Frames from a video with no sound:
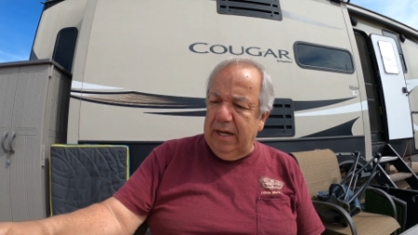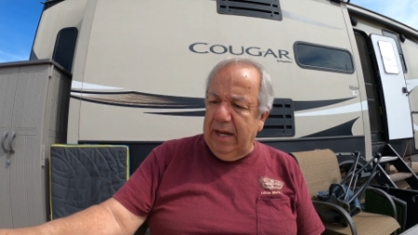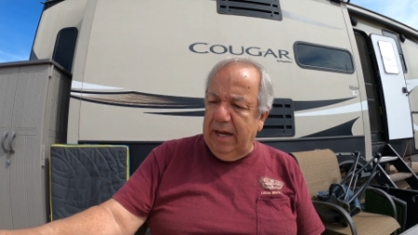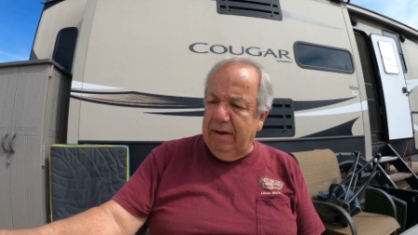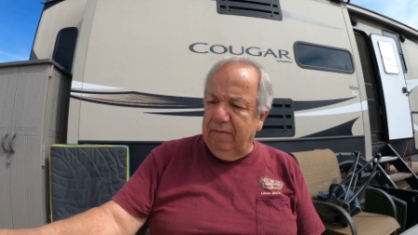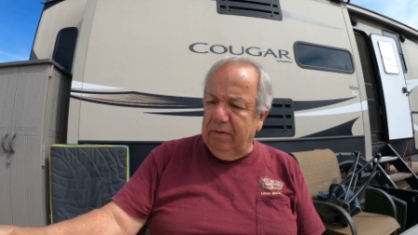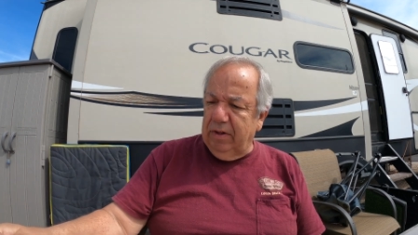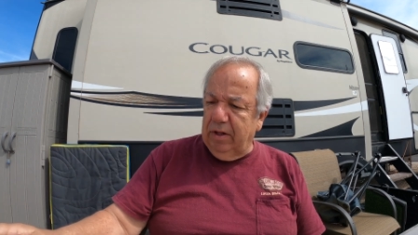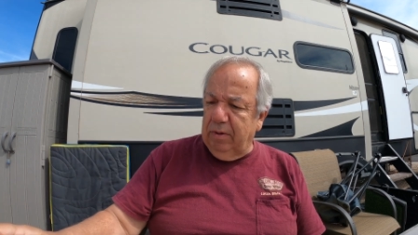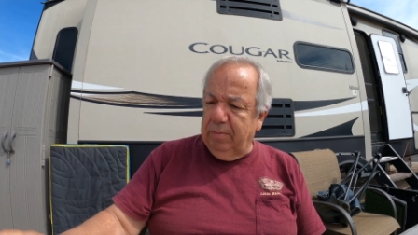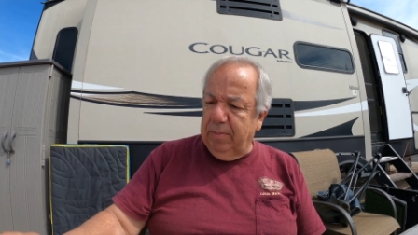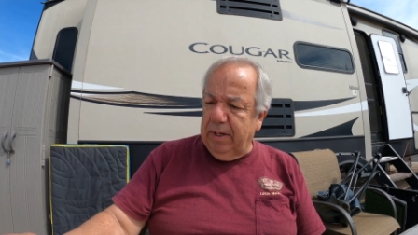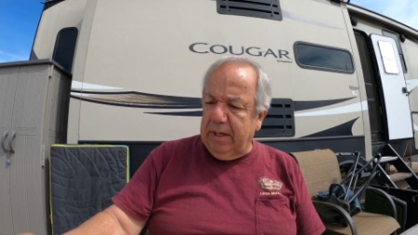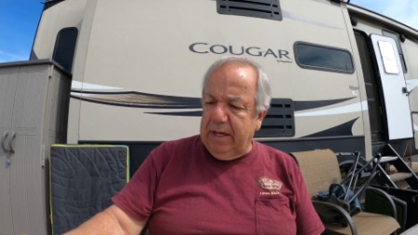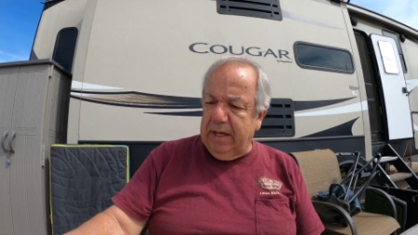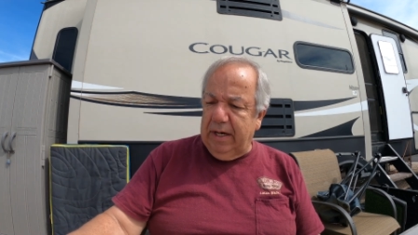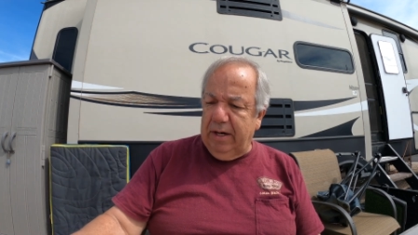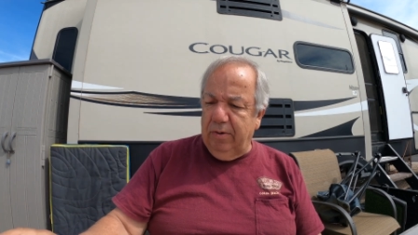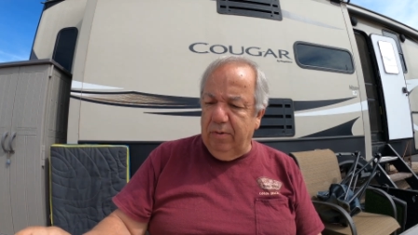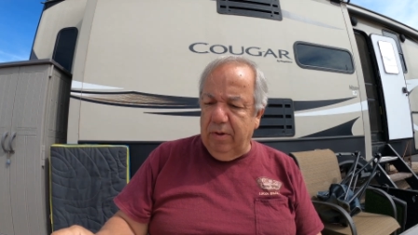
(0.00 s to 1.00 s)
I have a little
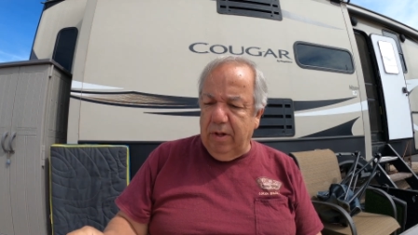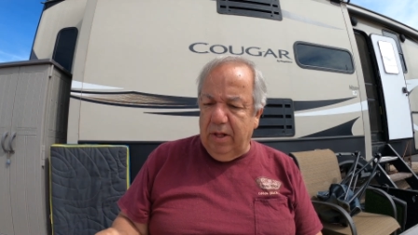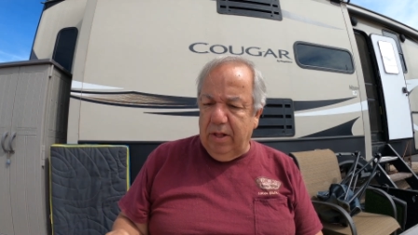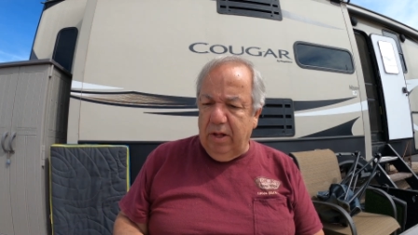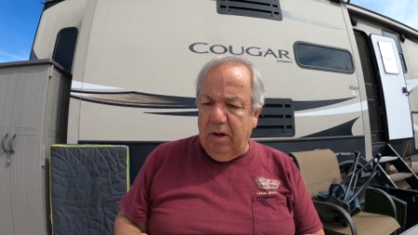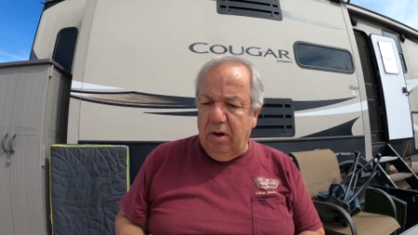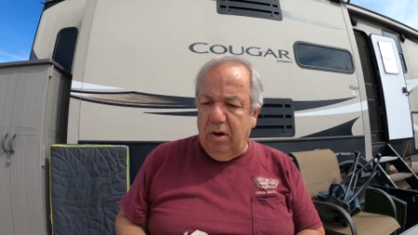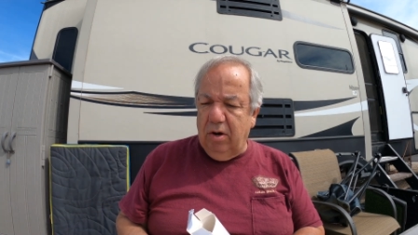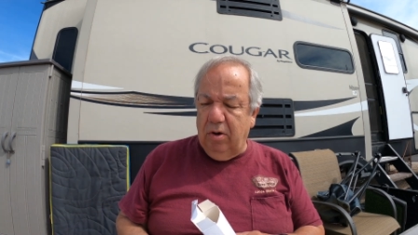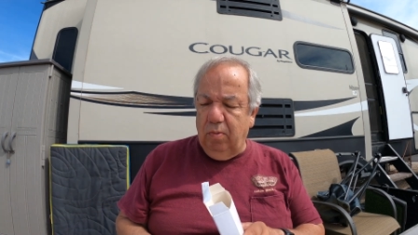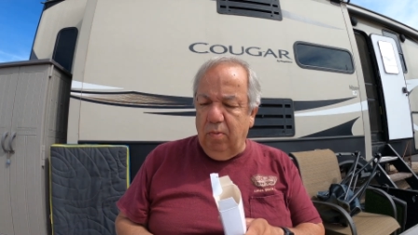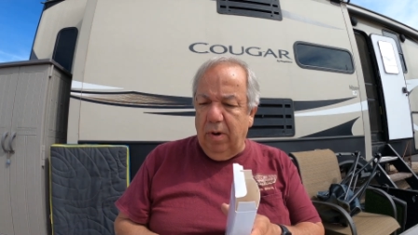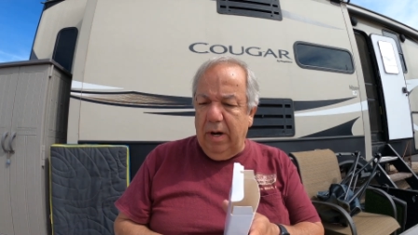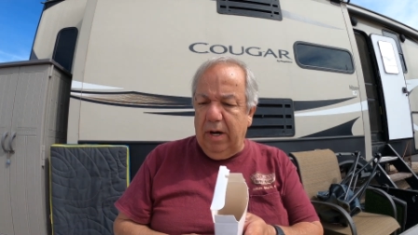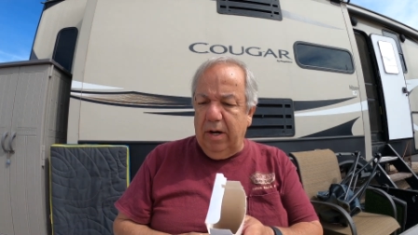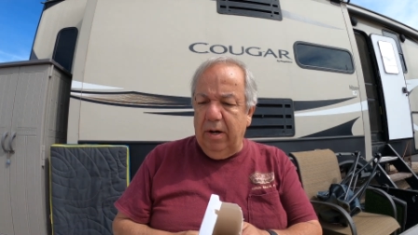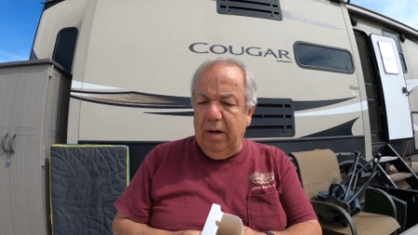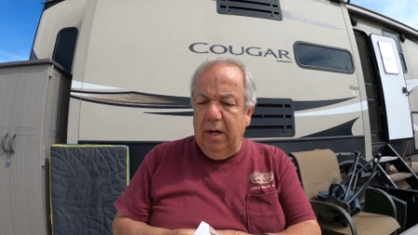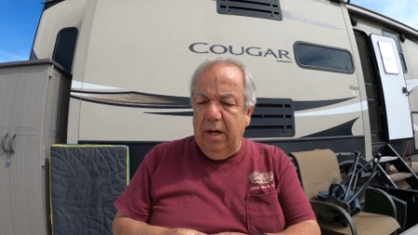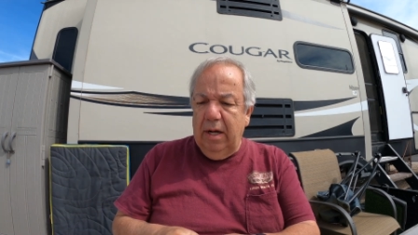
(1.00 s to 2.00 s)
bucket here with all the
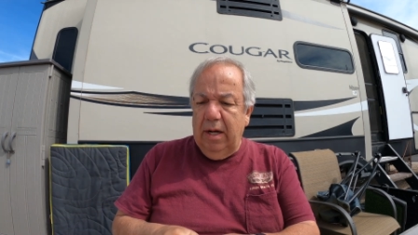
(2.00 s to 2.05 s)
hardware,